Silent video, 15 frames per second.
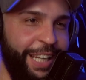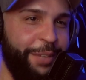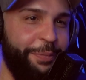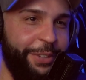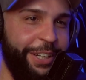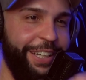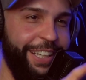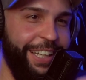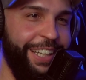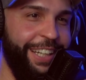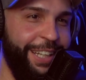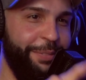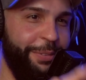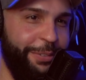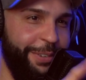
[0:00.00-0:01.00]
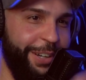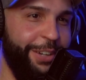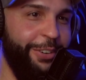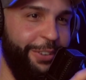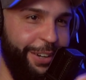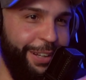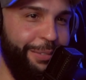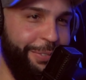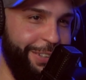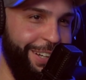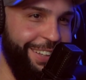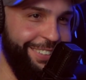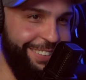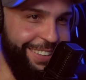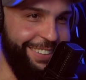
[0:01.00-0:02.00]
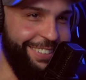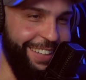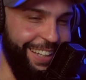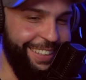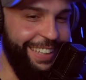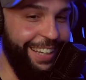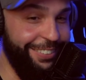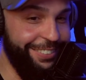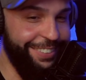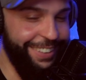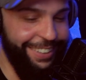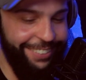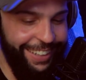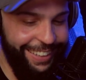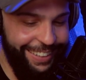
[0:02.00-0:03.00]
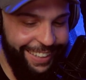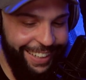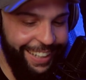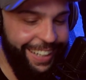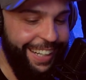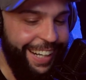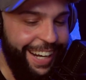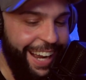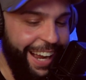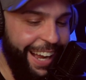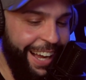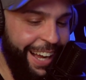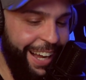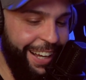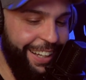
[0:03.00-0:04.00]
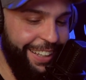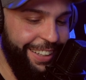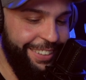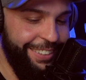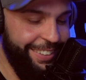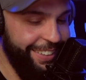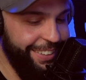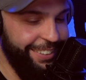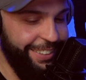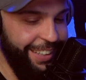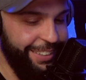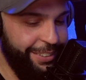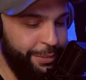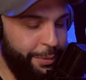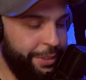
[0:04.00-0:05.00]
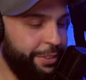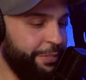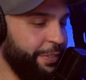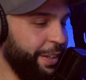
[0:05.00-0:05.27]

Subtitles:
a clip you're gonna clip and record and put on TikTok. That was it right there. Oh, jeez. So what's your